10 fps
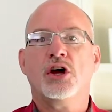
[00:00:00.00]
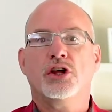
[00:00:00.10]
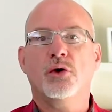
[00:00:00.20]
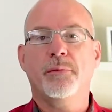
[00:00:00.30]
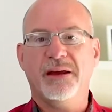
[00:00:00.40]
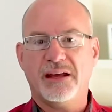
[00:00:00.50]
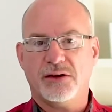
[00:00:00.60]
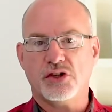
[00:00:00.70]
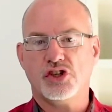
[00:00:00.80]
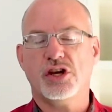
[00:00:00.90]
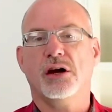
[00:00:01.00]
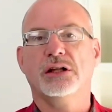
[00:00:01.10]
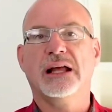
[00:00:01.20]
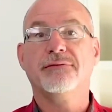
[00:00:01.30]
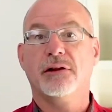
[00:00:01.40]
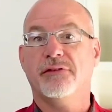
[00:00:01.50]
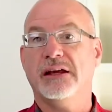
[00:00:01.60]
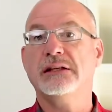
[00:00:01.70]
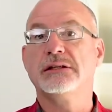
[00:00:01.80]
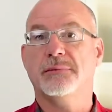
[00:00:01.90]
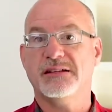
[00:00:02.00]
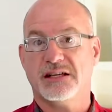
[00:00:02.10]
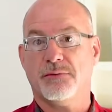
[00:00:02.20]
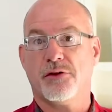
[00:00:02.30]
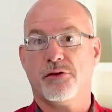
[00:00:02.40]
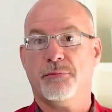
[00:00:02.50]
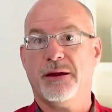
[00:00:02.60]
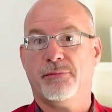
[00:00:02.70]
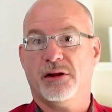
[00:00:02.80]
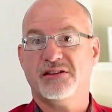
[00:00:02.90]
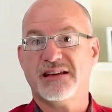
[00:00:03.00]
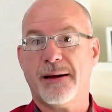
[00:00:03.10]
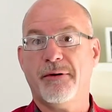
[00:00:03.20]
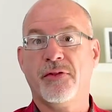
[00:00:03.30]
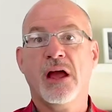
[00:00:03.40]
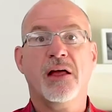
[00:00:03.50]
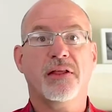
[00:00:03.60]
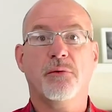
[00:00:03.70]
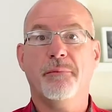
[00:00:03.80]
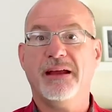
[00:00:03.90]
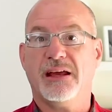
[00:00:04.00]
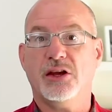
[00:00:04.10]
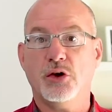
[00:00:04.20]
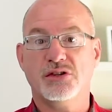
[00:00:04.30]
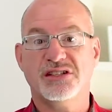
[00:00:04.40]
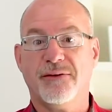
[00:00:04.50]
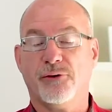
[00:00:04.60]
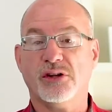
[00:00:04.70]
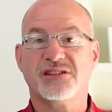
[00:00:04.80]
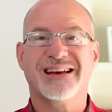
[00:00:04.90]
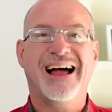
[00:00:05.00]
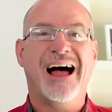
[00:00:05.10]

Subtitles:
you will begin to share a level of intimacy with other people on Sabbath that will make a huge difference.